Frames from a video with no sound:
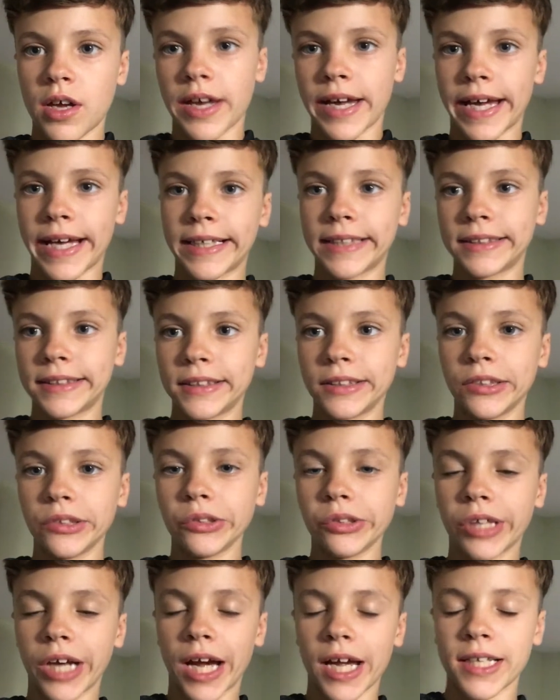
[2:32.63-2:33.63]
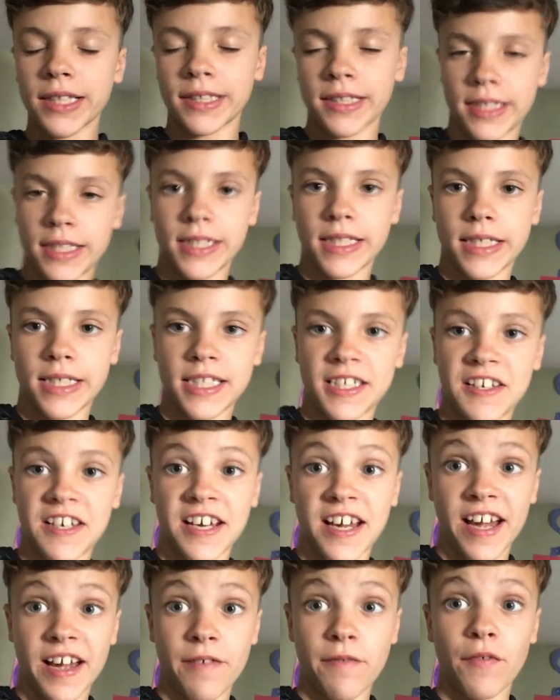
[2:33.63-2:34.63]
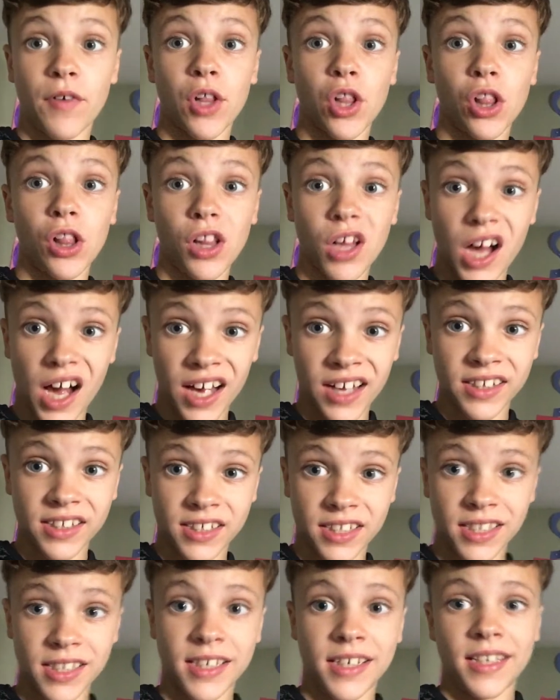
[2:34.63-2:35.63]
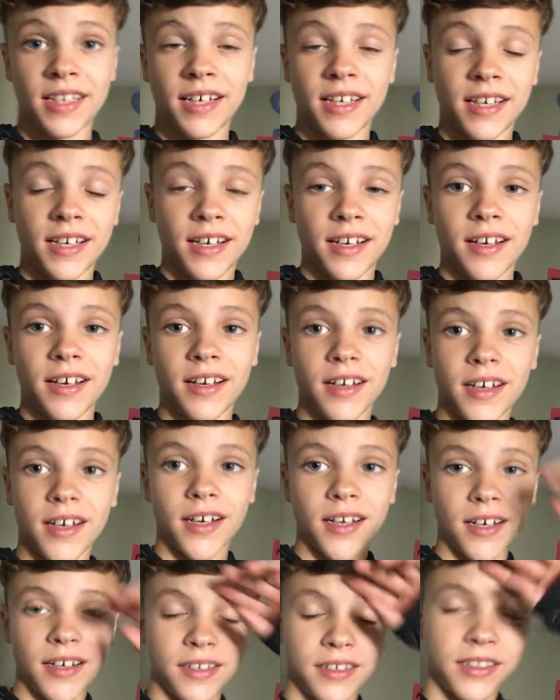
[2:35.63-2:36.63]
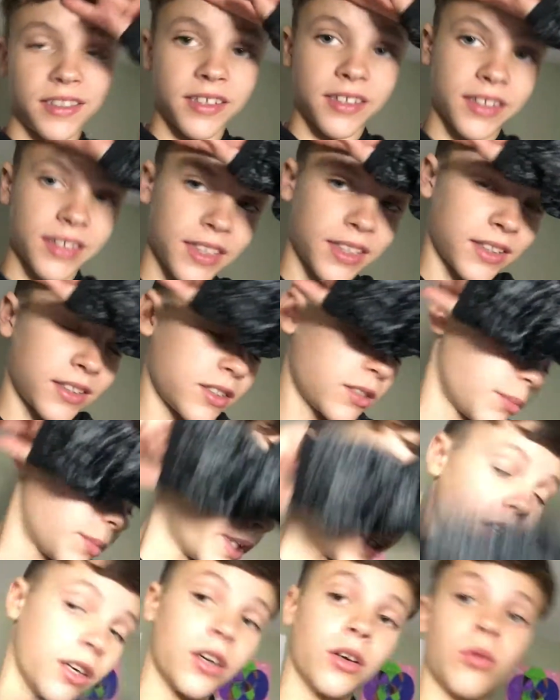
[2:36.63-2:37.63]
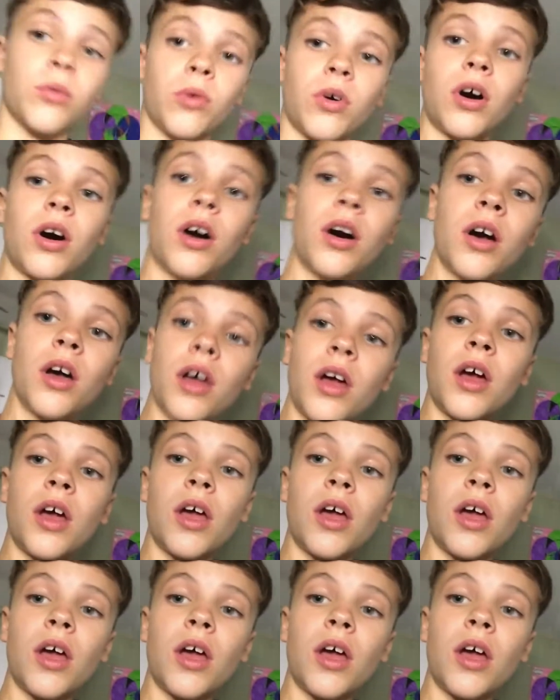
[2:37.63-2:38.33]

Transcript: As you guys can see, I have a lot things on my art wall,